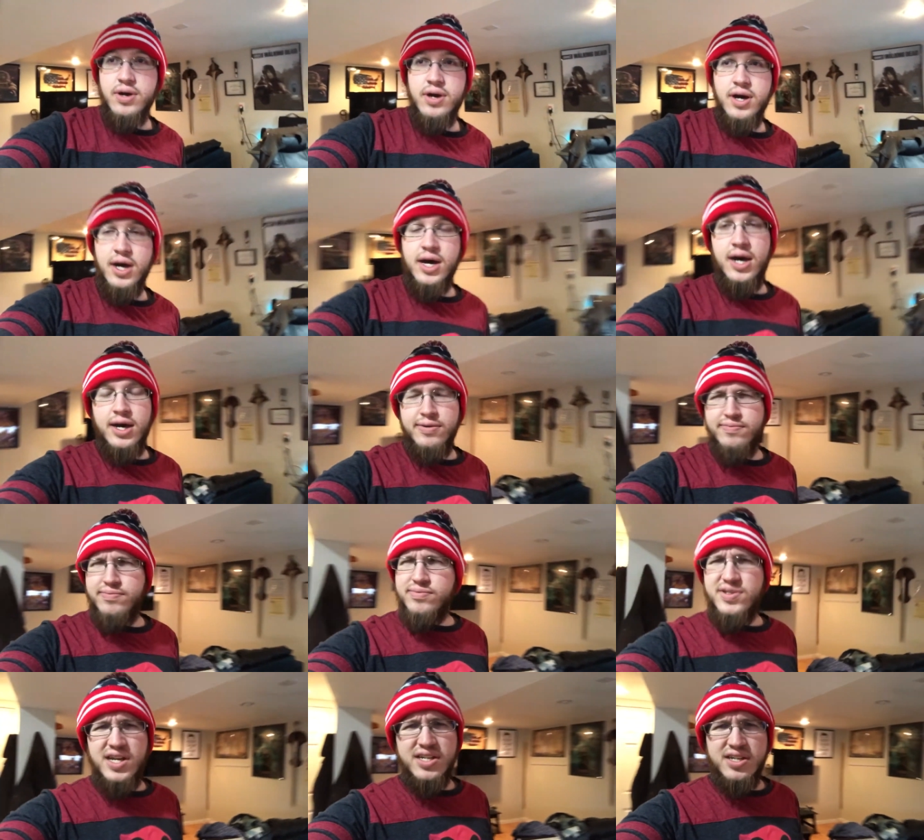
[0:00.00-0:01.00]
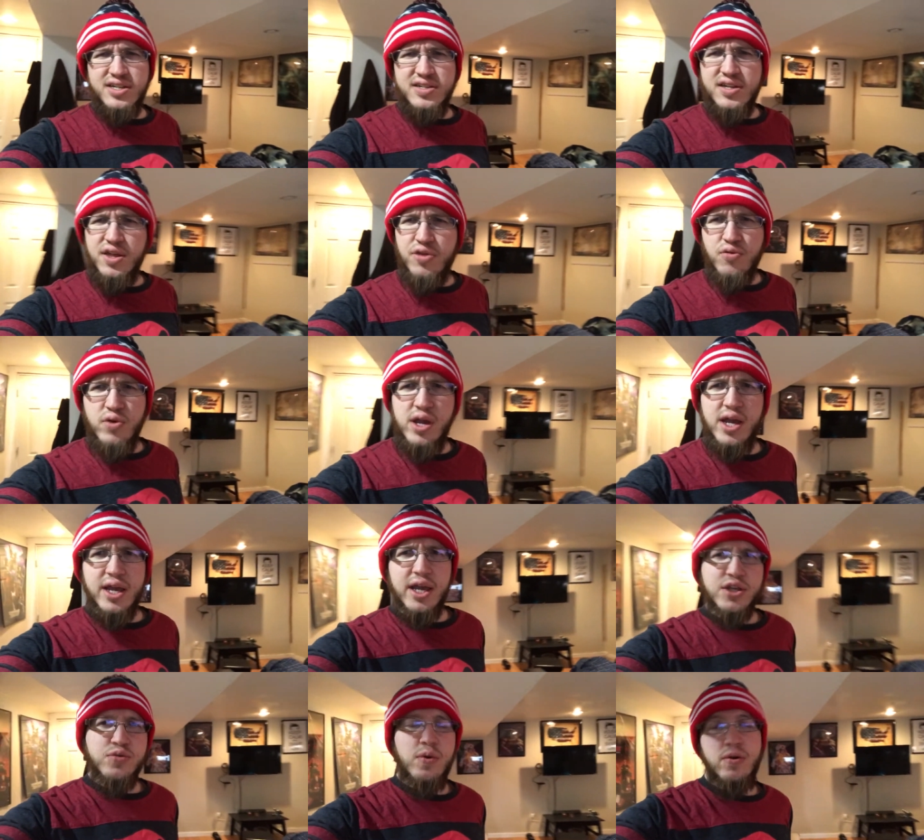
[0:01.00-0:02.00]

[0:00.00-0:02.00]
Uh, technically three, I guess.